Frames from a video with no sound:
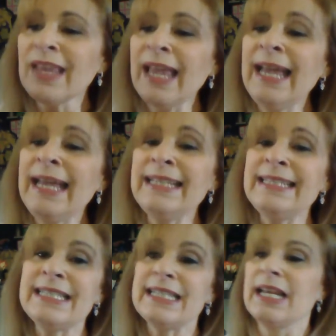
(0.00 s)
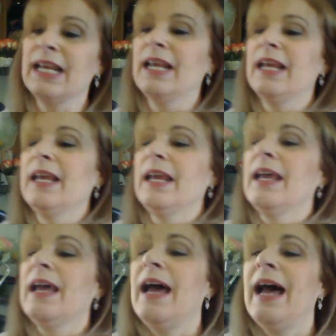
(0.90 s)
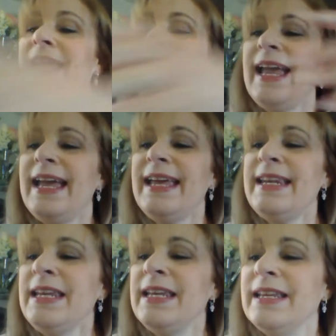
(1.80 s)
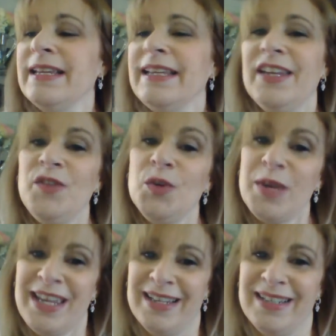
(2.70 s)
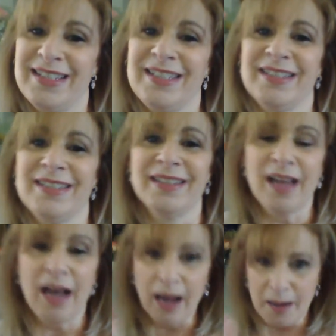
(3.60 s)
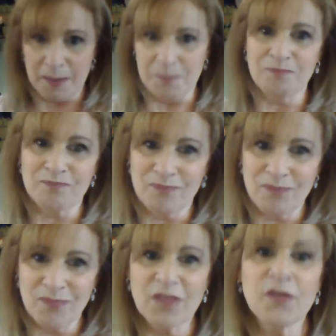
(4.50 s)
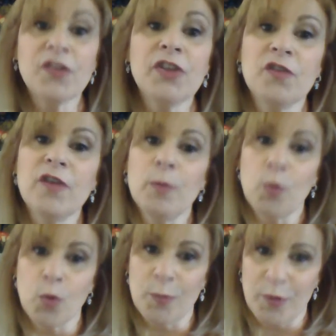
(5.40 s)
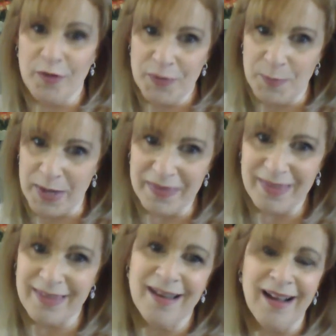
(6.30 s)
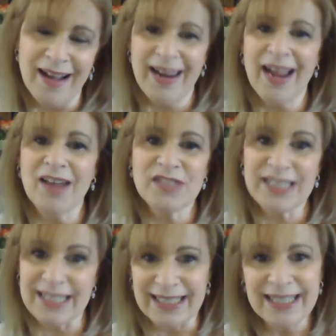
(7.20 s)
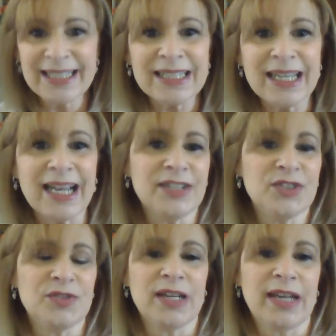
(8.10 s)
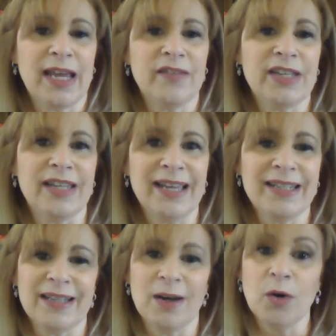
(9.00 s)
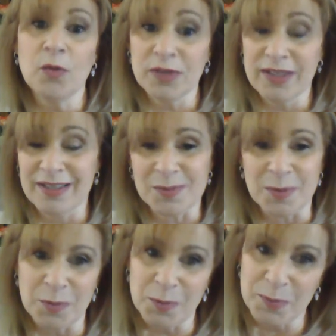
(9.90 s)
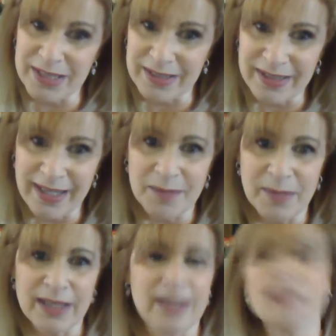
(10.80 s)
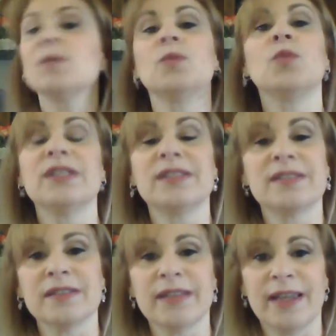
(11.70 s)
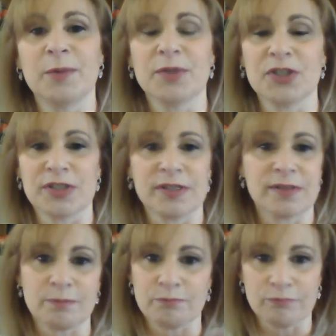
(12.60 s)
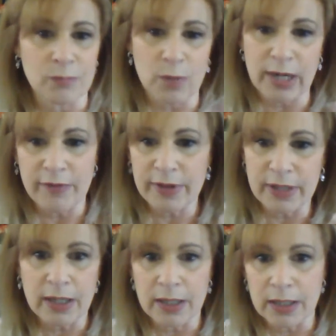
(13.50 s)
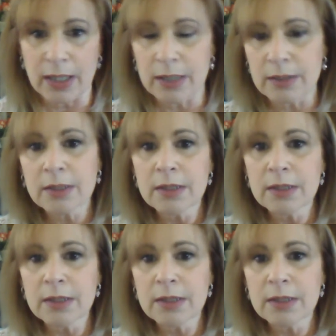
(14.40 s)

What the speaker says: and I can give you a hint for the November warmer of the month. I have seen it. I do not have it yet. Hopefully this one won't be delayed. My last one was delayed, which is why everything kind of got